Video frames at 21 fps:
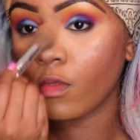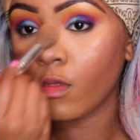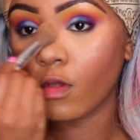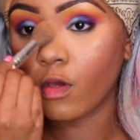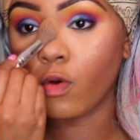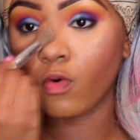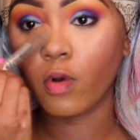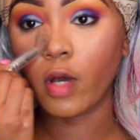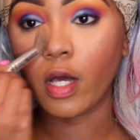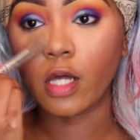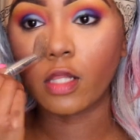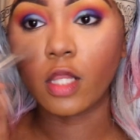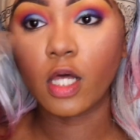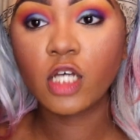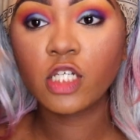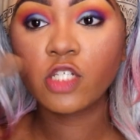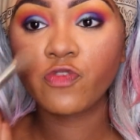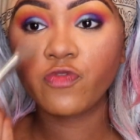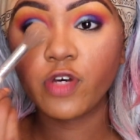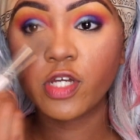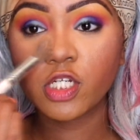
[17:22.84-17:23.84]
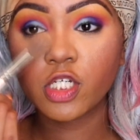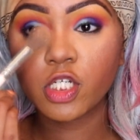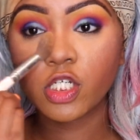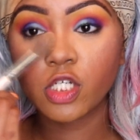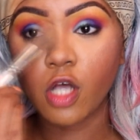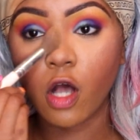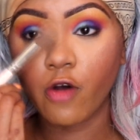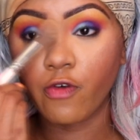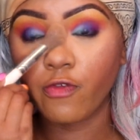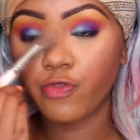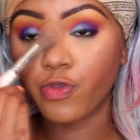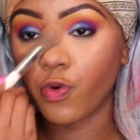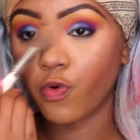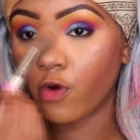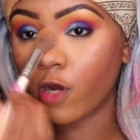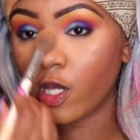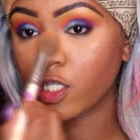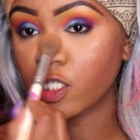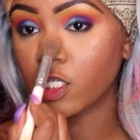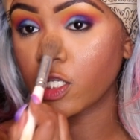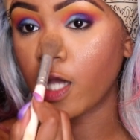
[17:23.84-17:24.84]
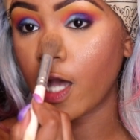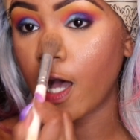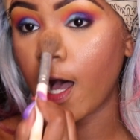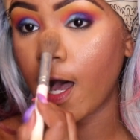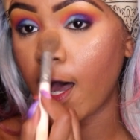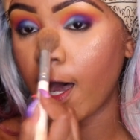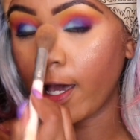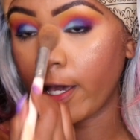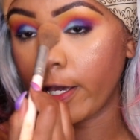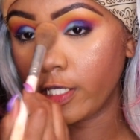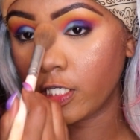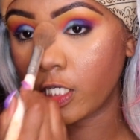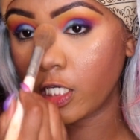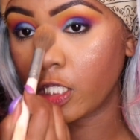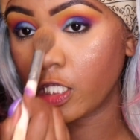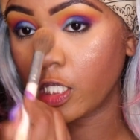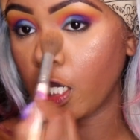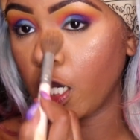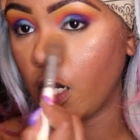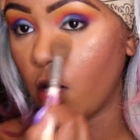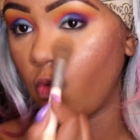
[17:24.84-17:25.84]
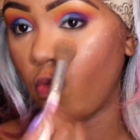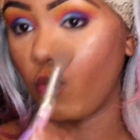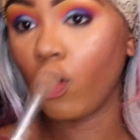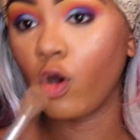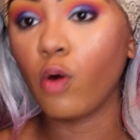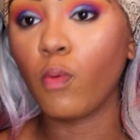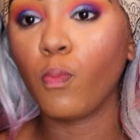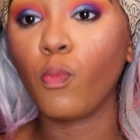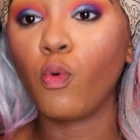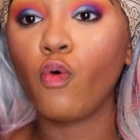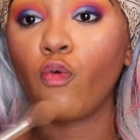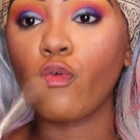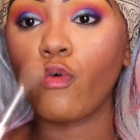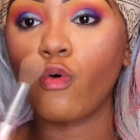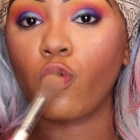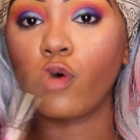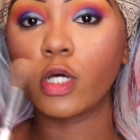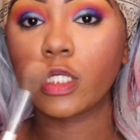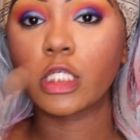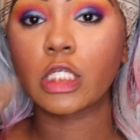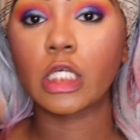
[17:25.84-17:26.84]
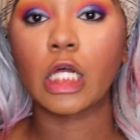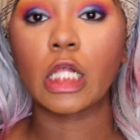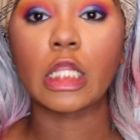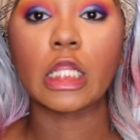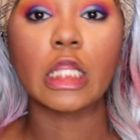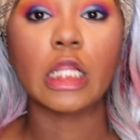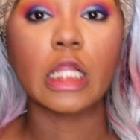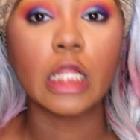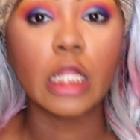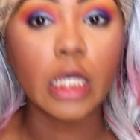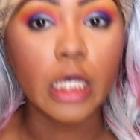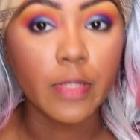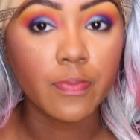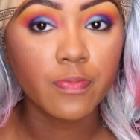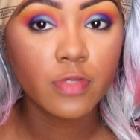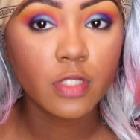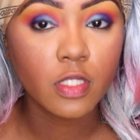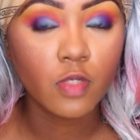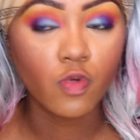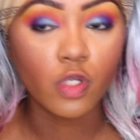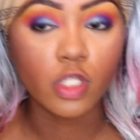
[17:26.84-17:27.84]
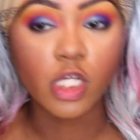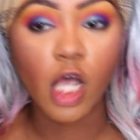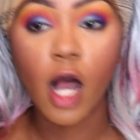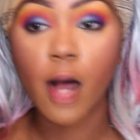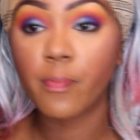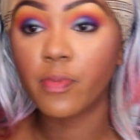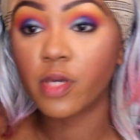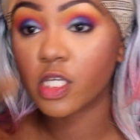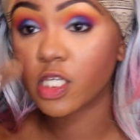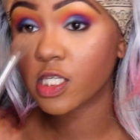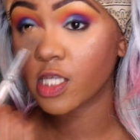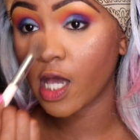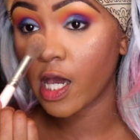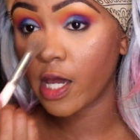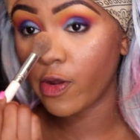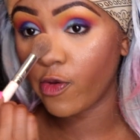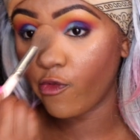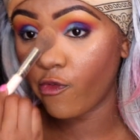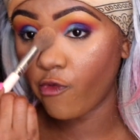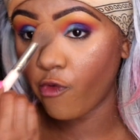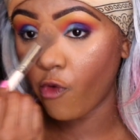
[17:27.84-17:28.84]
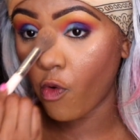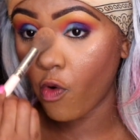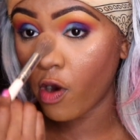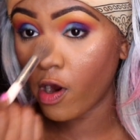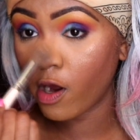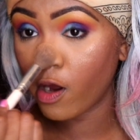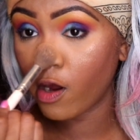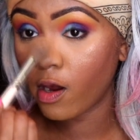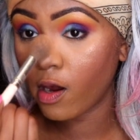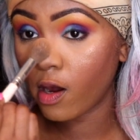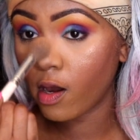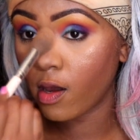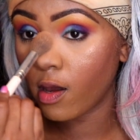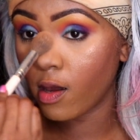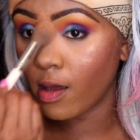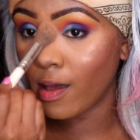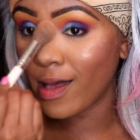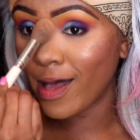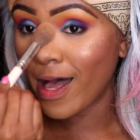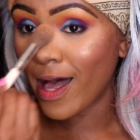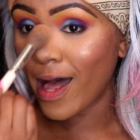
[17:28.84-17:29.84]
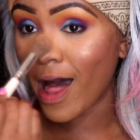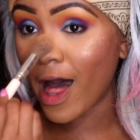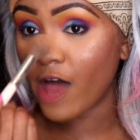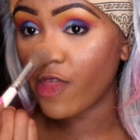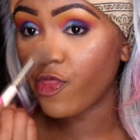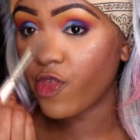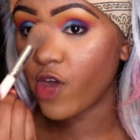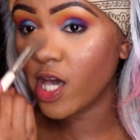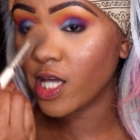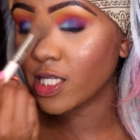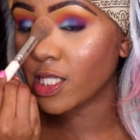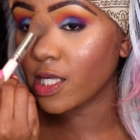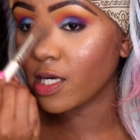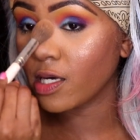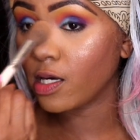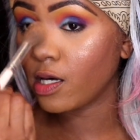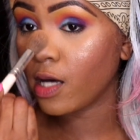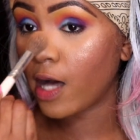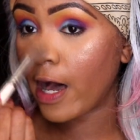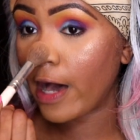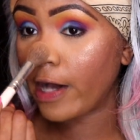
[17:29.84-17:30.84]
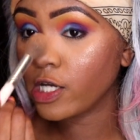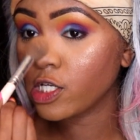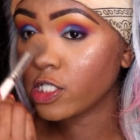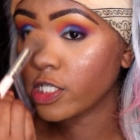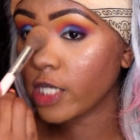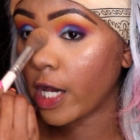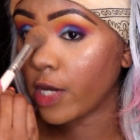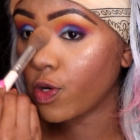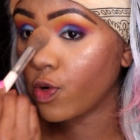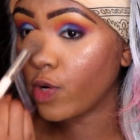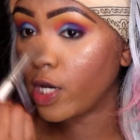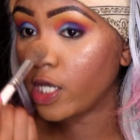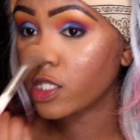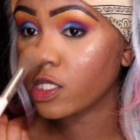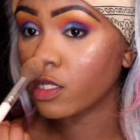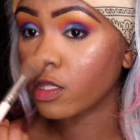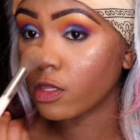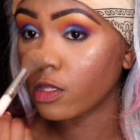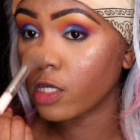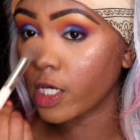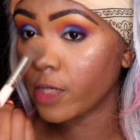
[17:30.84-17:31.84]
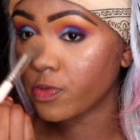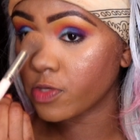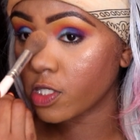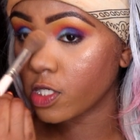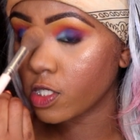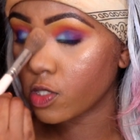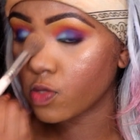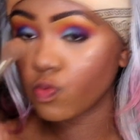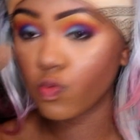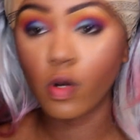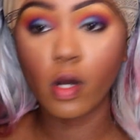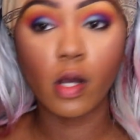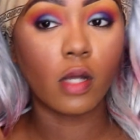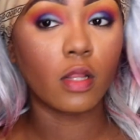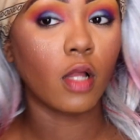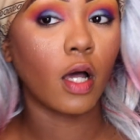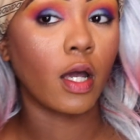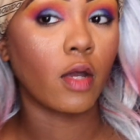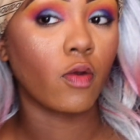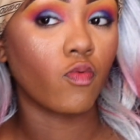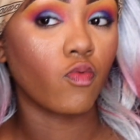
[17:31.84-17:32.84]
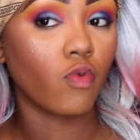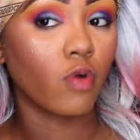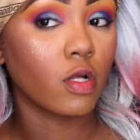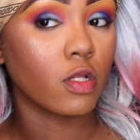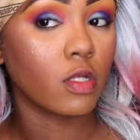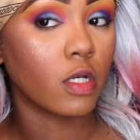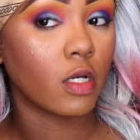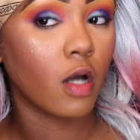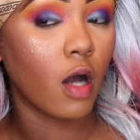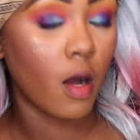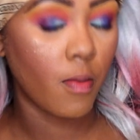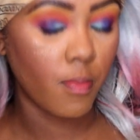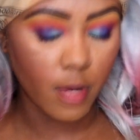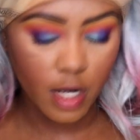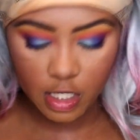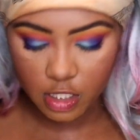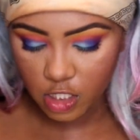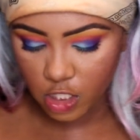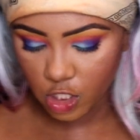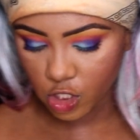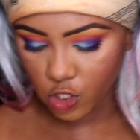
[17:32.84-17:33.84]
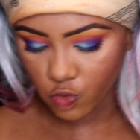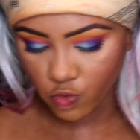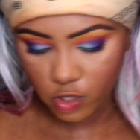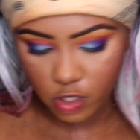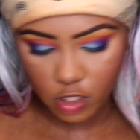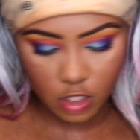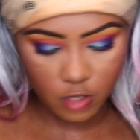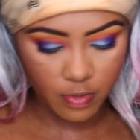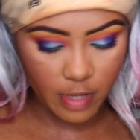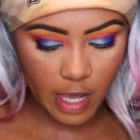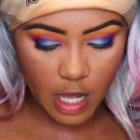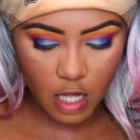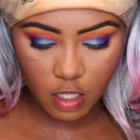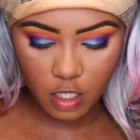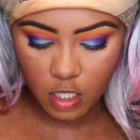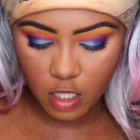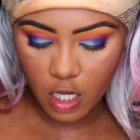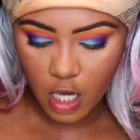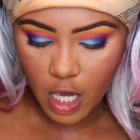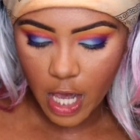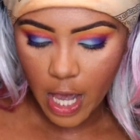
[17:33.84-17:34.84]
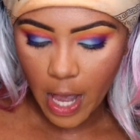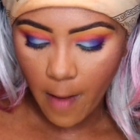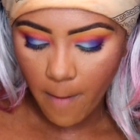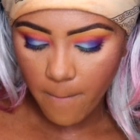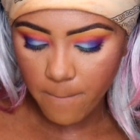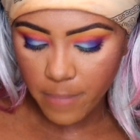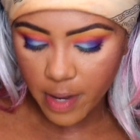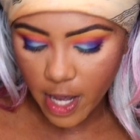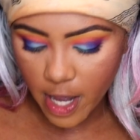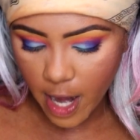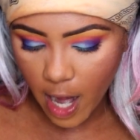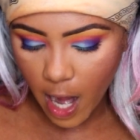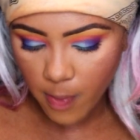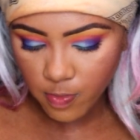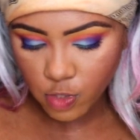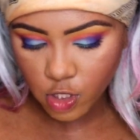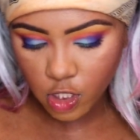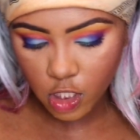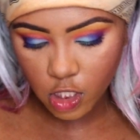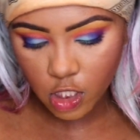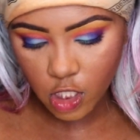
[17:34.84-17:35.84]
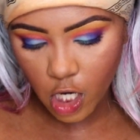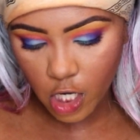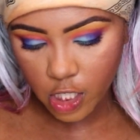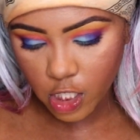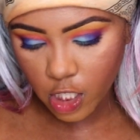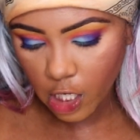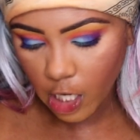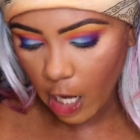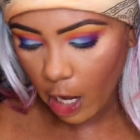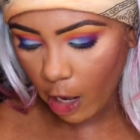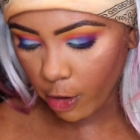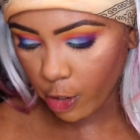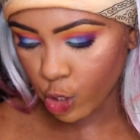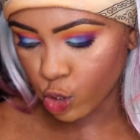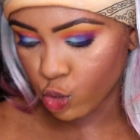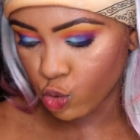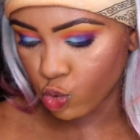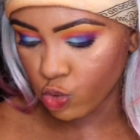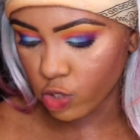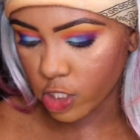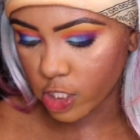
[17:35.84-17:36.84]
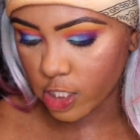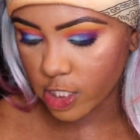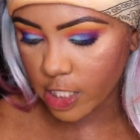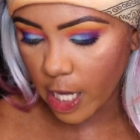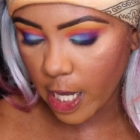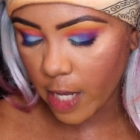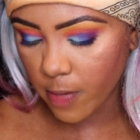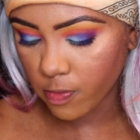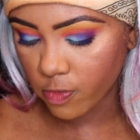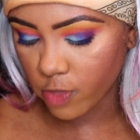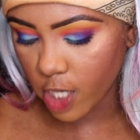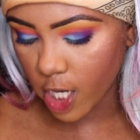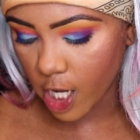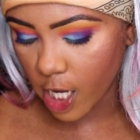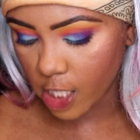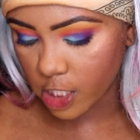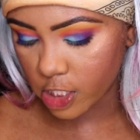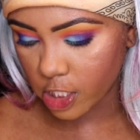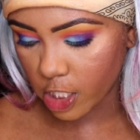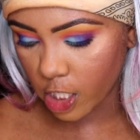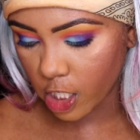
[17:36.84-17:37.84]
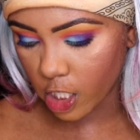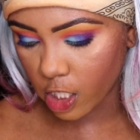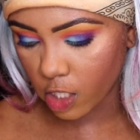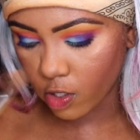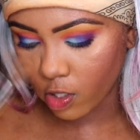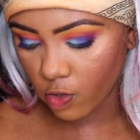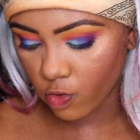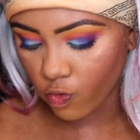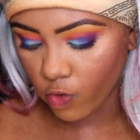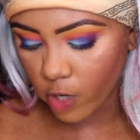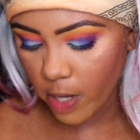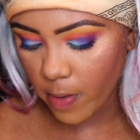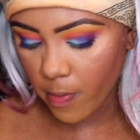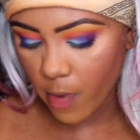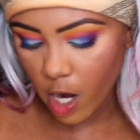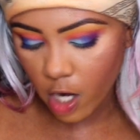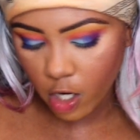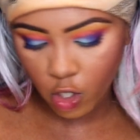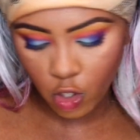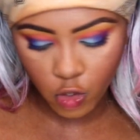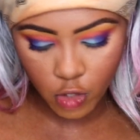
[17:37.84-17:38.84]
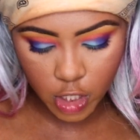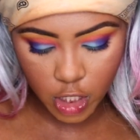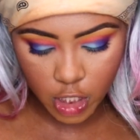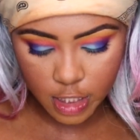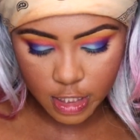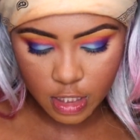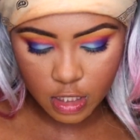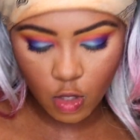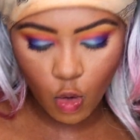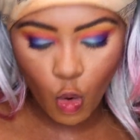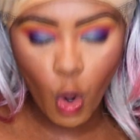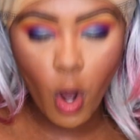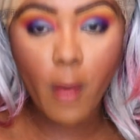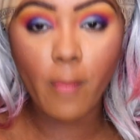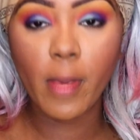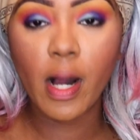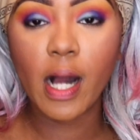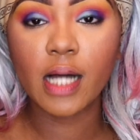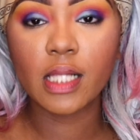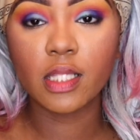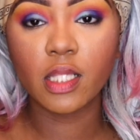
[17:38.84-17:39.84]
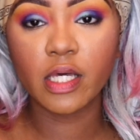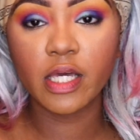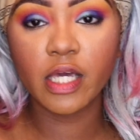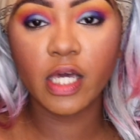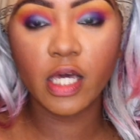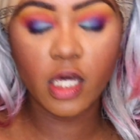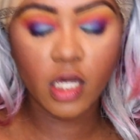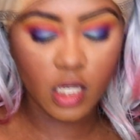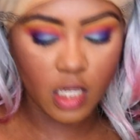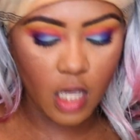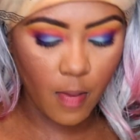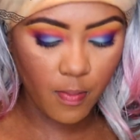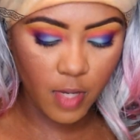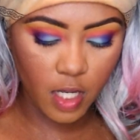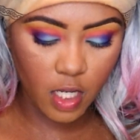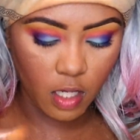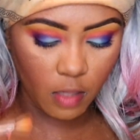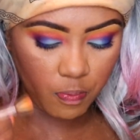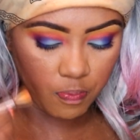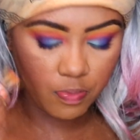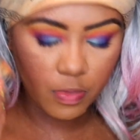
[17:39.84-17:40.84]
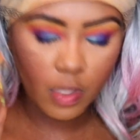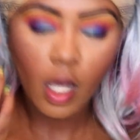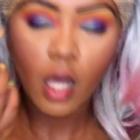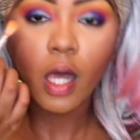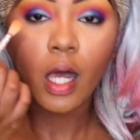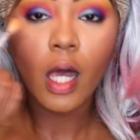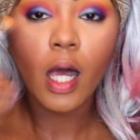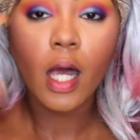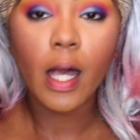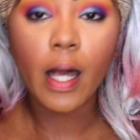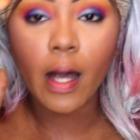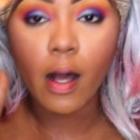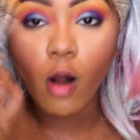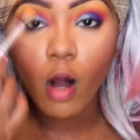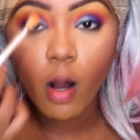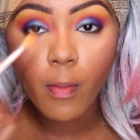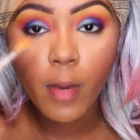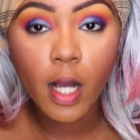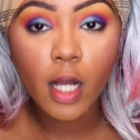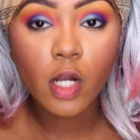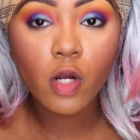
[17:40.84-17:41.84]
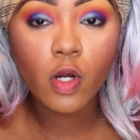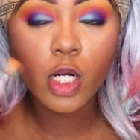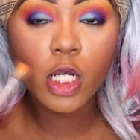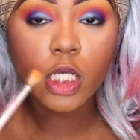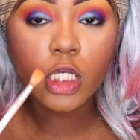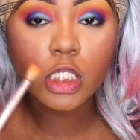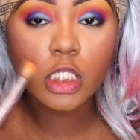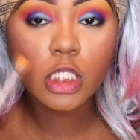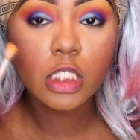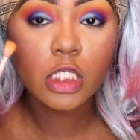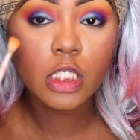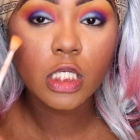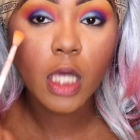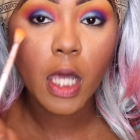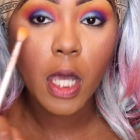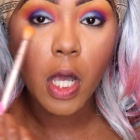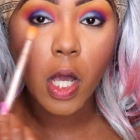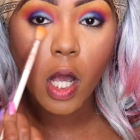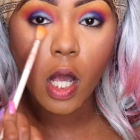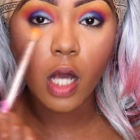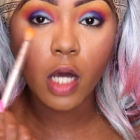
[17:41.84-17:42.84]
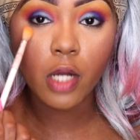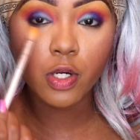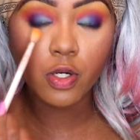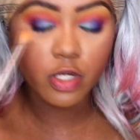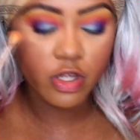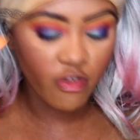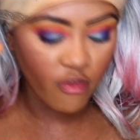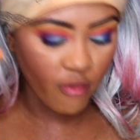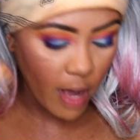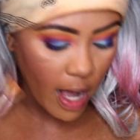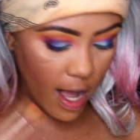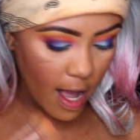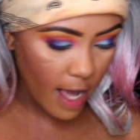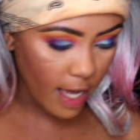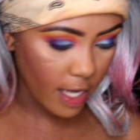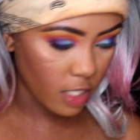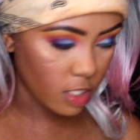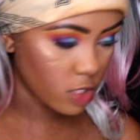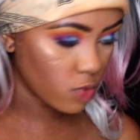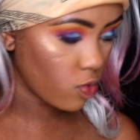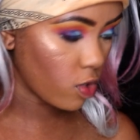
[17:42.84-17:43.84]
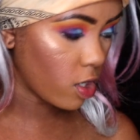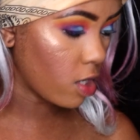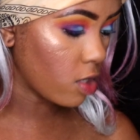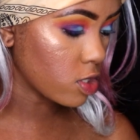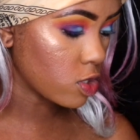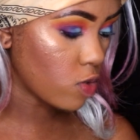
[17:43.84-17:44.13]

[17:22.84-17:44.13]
Okay, let's finish off the rest of the eyes, and then we'll move on to lips, which I'm excited for. I think the eyeshadow and the lips is what like really caught my attention with this palette, but I'm just gonna kind of do the same thing I did in my crease on my lid. I mean, on my crease underneath my eye as well.